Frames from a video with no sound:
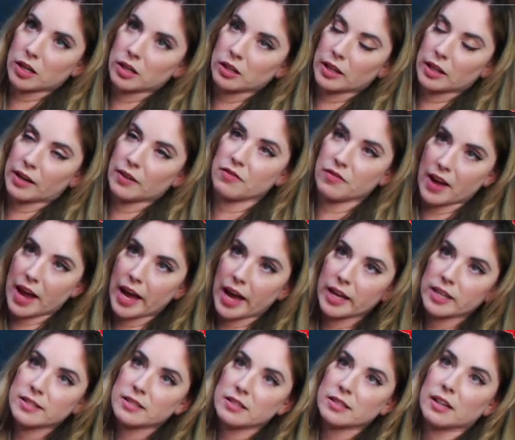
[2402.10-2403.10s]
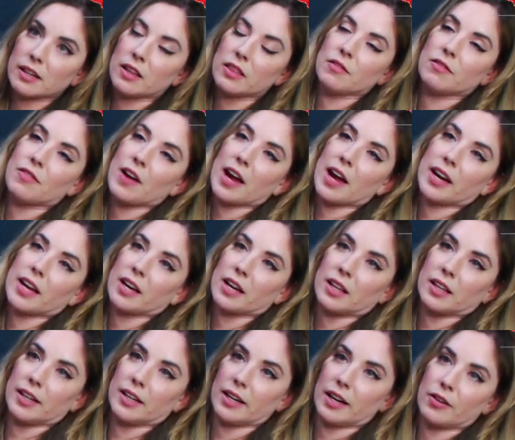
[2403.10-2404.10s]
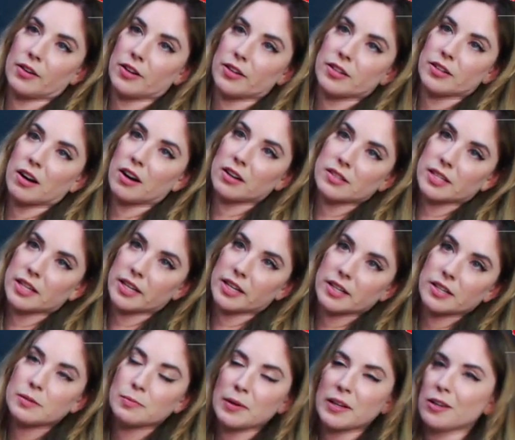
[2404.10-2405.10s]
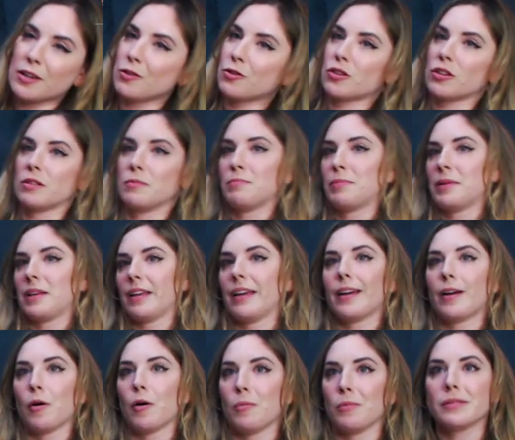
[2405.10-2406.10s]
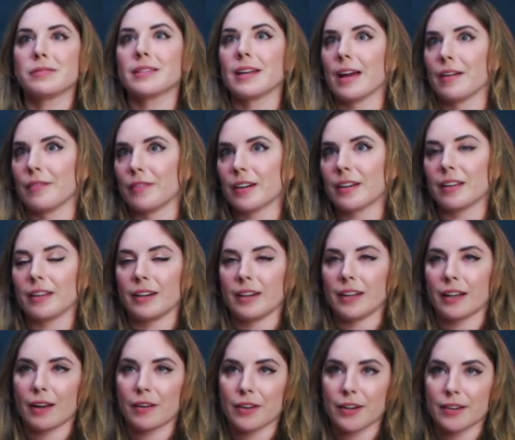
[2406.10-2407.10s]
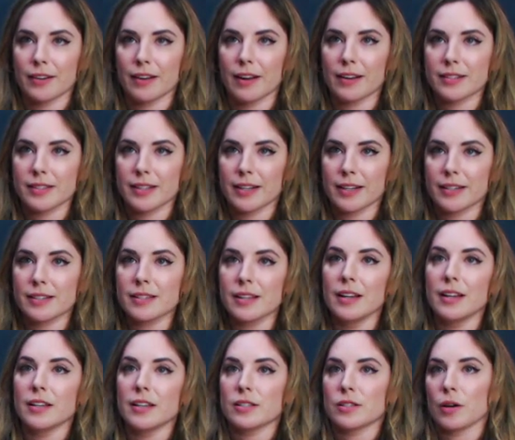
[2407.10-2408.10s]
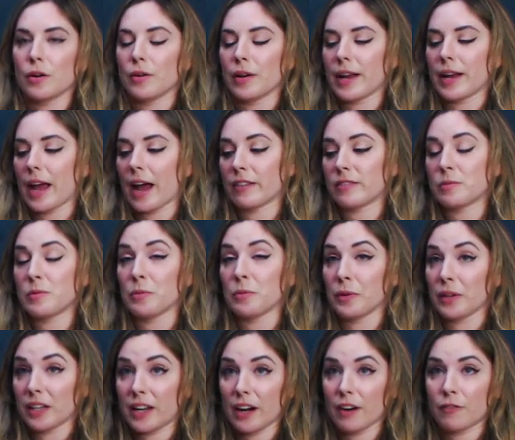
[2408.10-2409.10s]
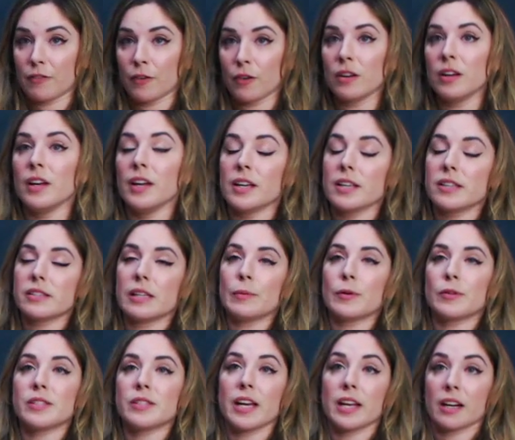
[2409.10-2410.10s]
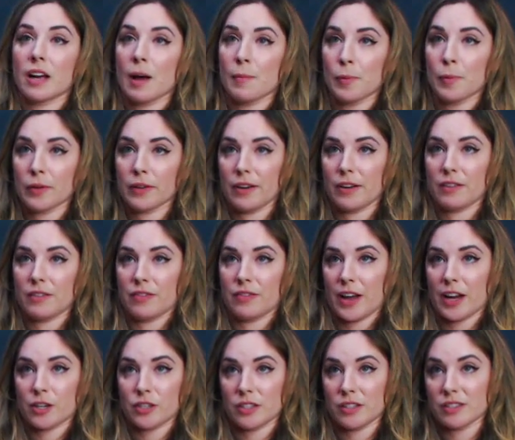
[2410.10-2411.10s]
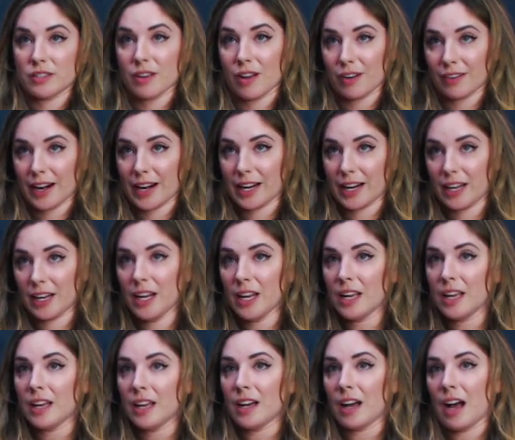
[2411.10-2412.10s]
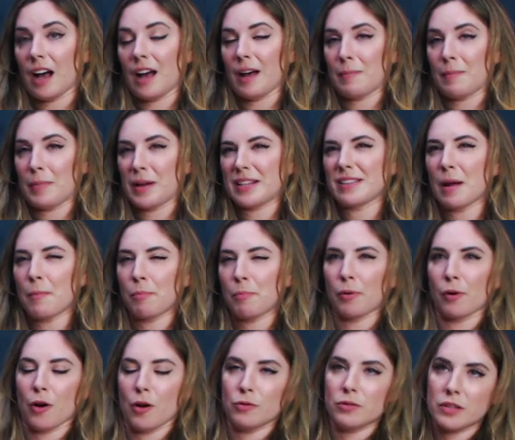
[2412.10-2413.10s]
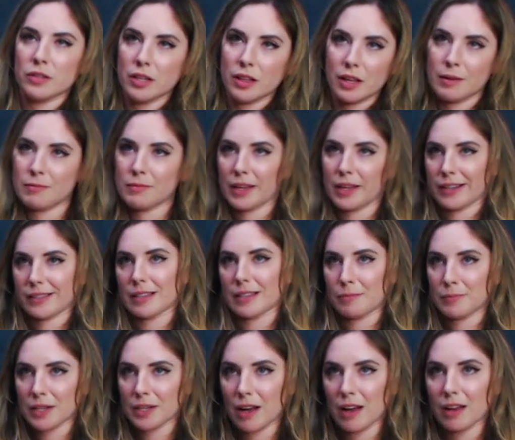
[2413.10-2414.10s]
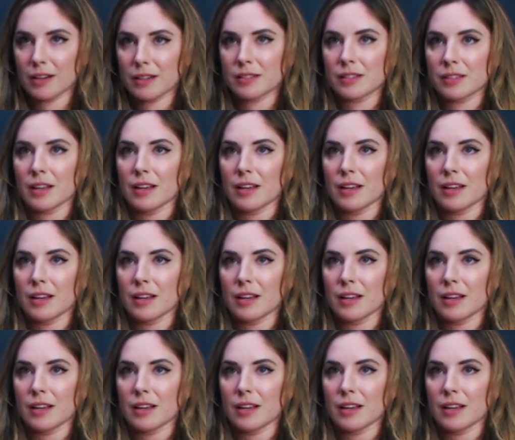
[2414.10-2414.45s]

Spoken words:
like a vet, and the vet can clean out your dog's ears, but you shouldn't be like almost ever cleaning out your dog's ears. So yeah, I have to be really careful. Simone's had a couple ear infections already. but he's not prone to them like some dogs.